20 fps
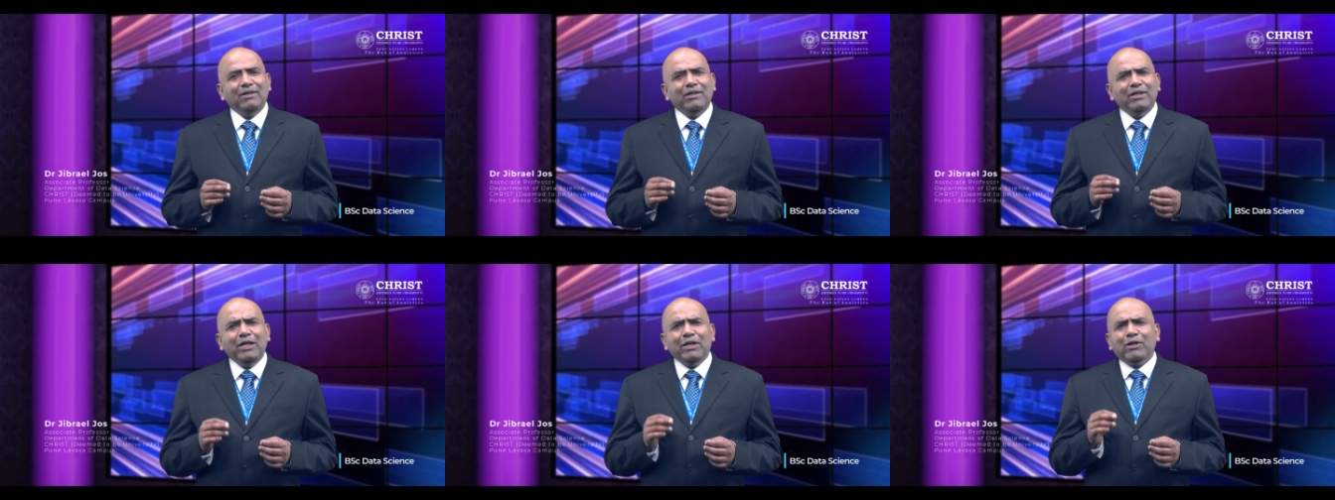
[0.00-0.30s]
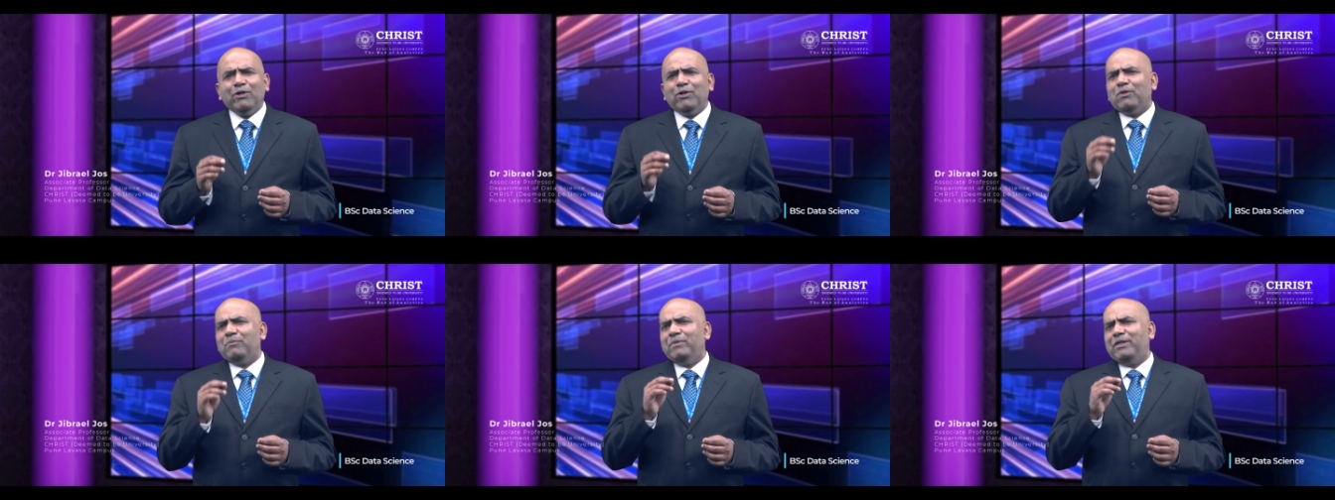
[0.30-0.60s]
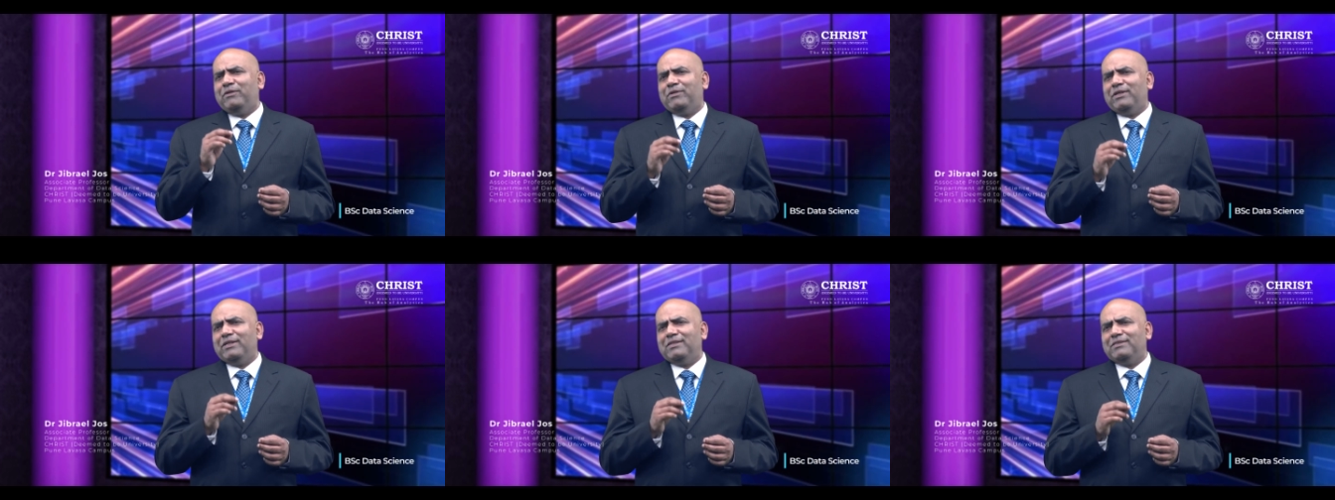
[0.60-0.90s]

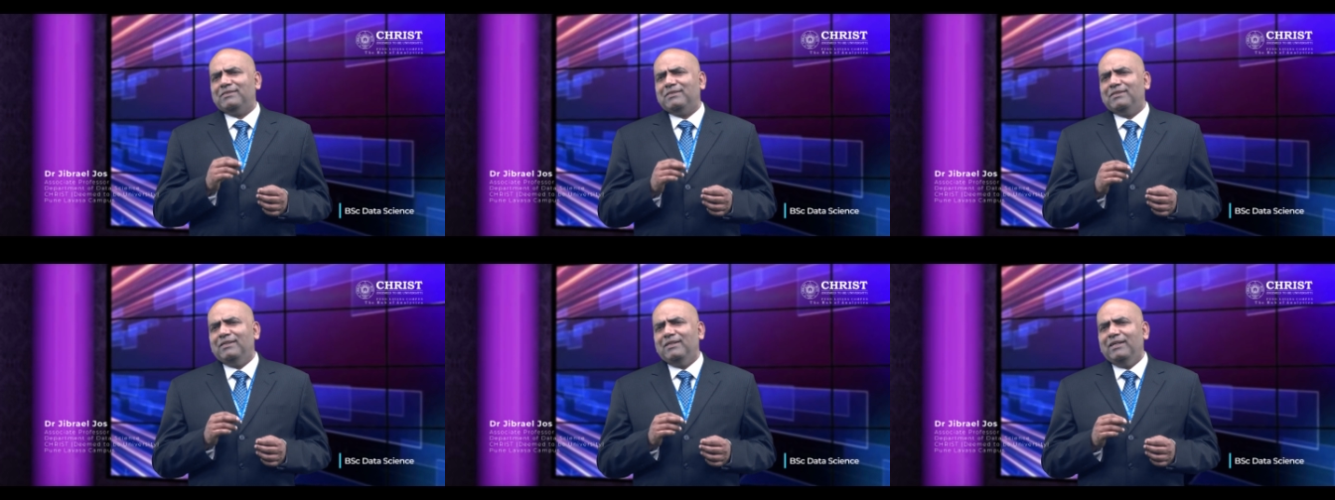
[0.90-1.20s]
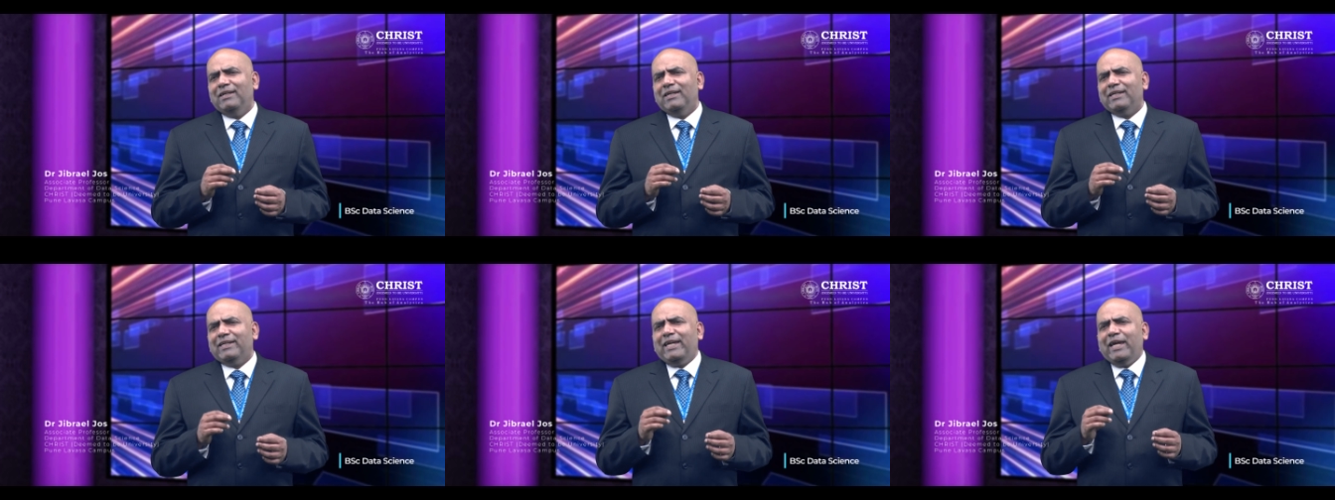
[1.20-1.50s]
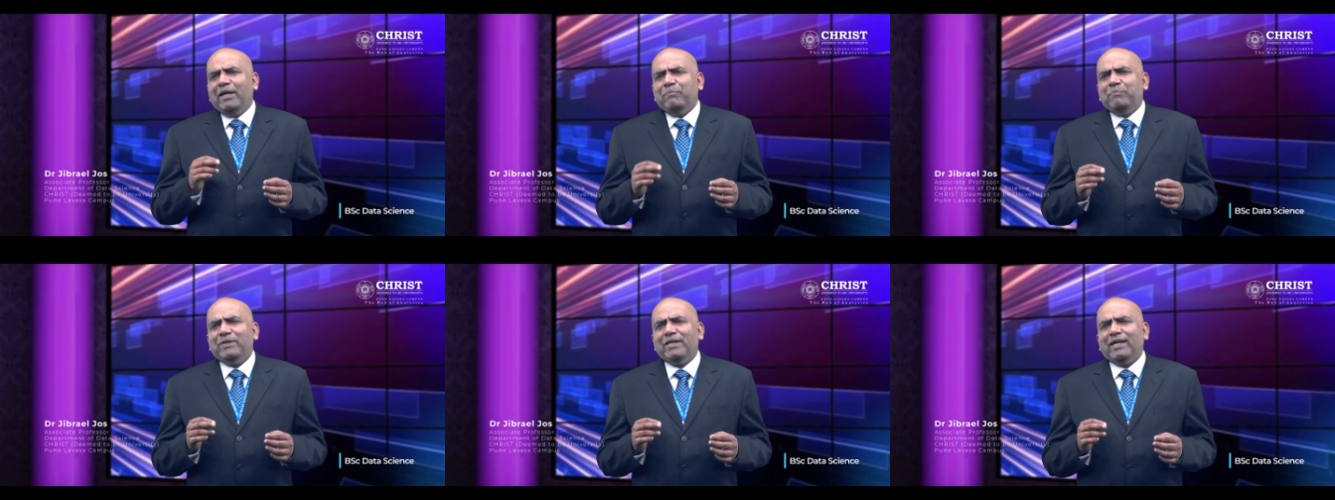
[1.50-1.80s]
econometrics,
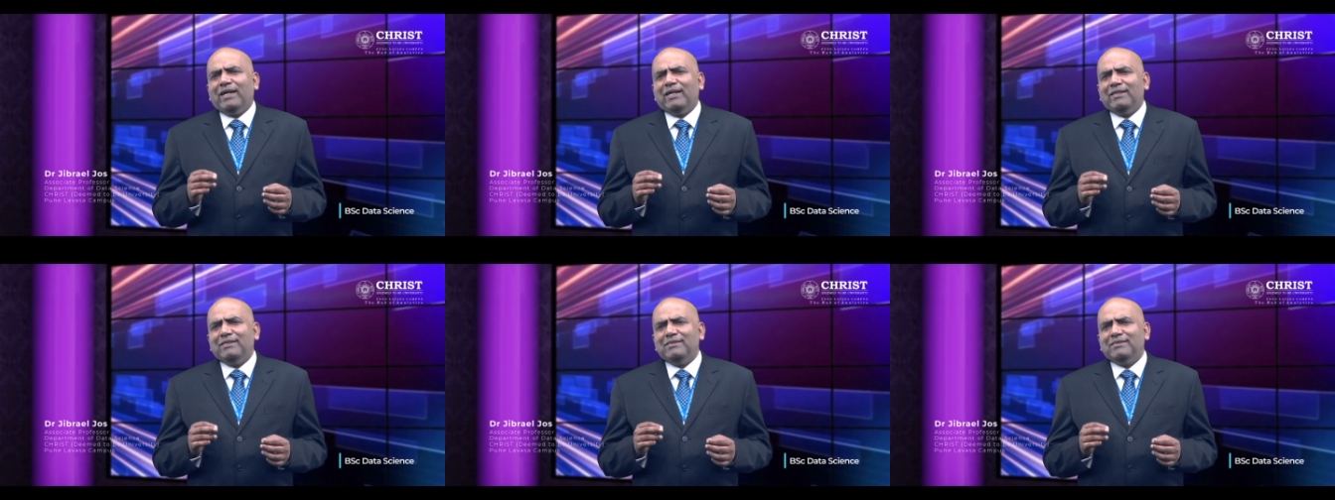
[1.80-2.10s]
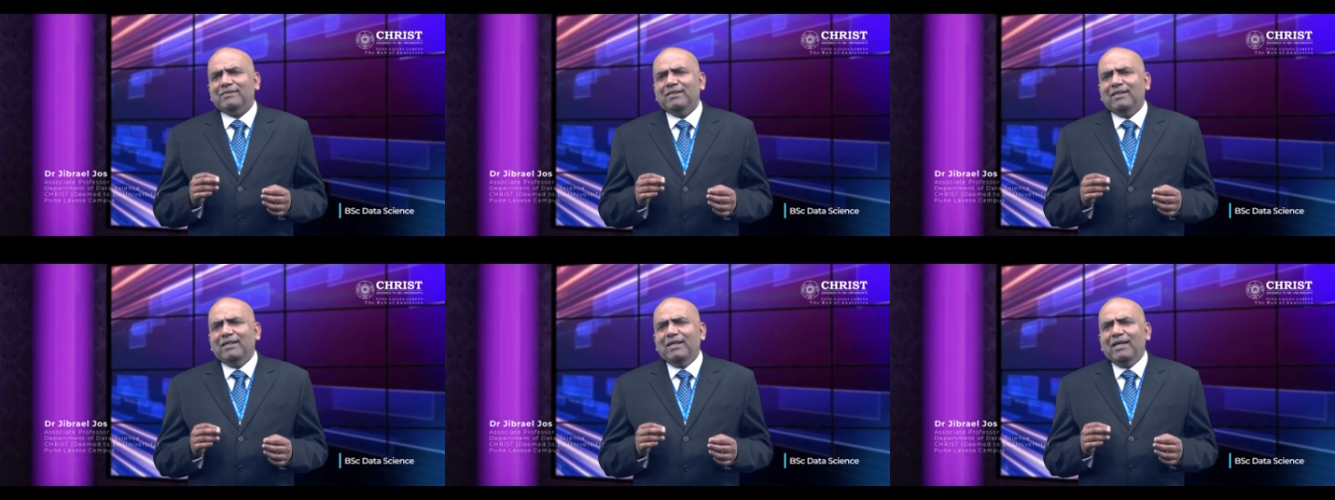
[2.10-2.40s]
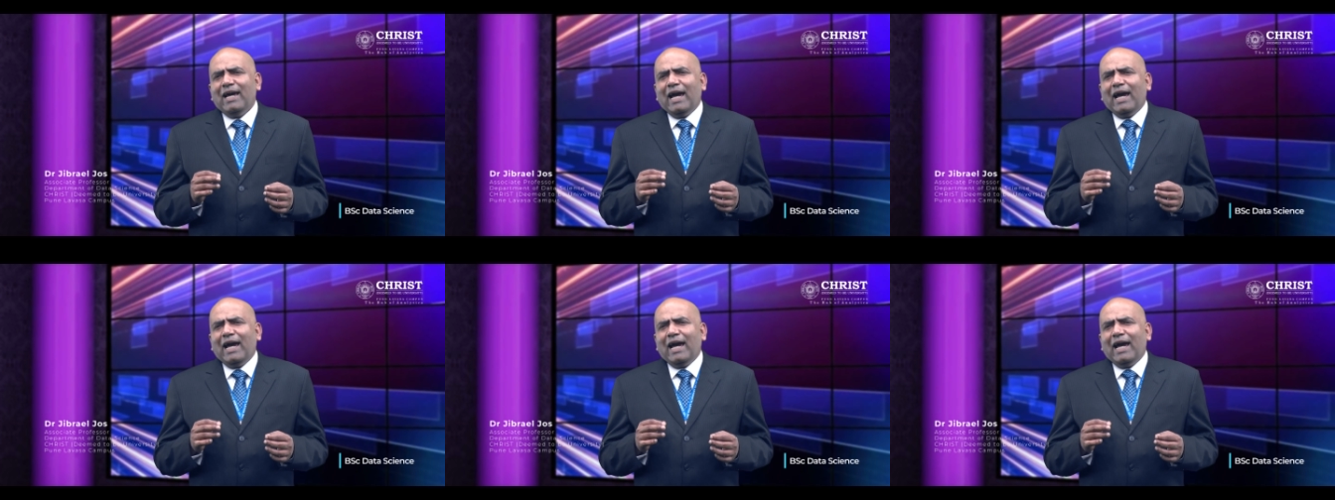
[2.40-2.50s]
KPIs,